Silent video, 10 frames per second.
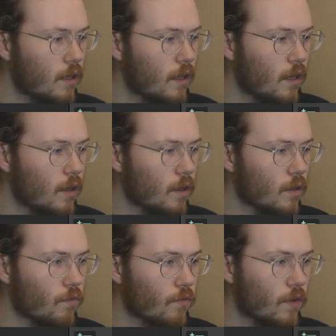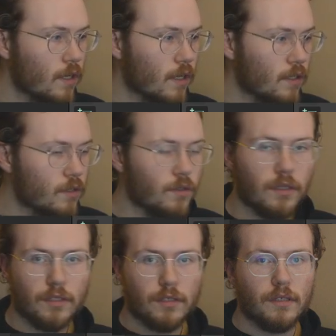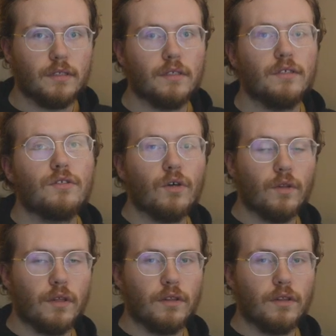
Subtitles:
We're going to realize those instances so that